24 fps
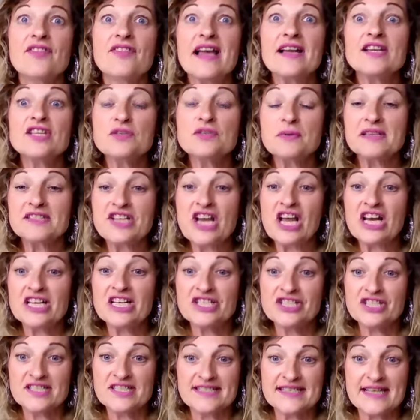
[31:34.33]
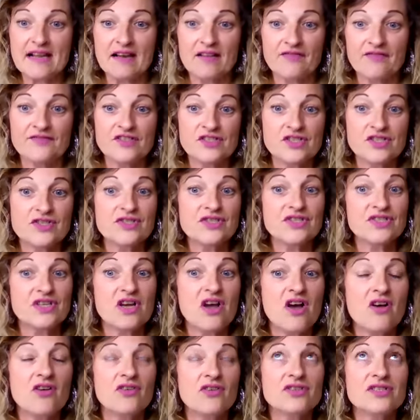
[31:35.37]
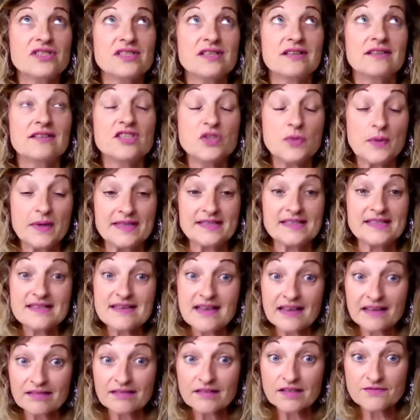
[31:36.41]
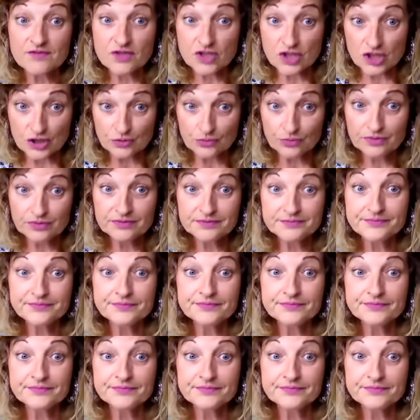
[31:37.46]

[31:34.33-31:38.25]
The actual challenge itself doesn't start until the 29th of June.